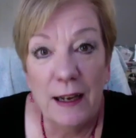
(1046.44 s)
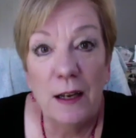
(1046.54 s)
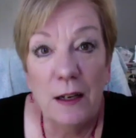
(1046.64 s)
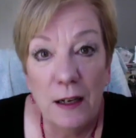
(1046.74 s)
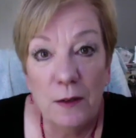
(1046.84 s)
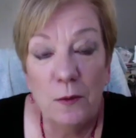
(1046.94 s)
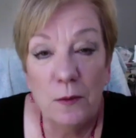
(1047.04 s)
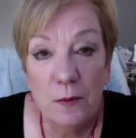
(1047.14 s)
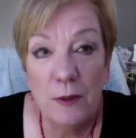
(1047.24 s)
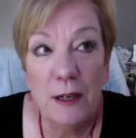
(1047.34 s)

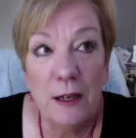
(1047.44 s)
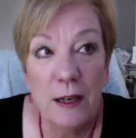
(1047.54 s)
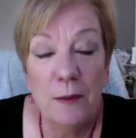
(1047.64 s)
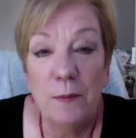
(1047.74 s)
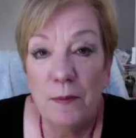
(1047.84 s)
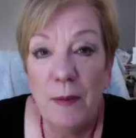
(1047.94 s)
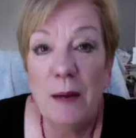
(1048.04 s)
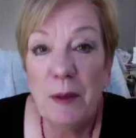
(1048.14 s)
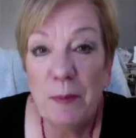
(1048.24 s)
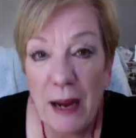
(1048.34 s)
it
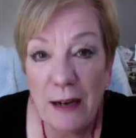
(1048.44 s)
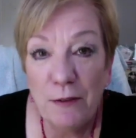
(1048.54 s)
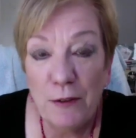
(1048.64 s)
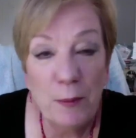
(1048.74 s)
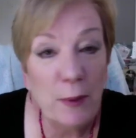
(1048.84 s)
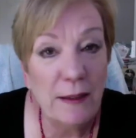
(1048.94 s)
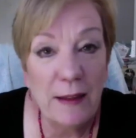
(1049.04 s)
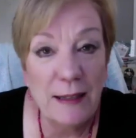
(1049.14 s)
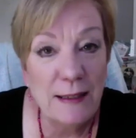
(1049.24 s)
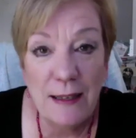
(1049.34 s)
may be painful, but
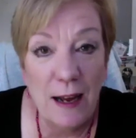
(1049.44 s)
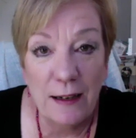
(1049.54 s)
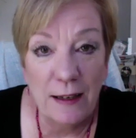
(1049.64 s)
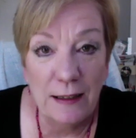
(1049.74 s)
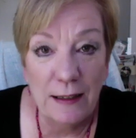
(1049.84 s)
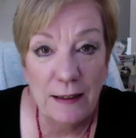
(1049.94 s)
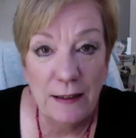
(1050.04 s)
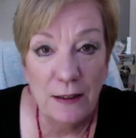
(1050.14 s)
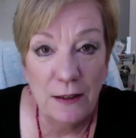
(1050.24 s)
that's not gonna,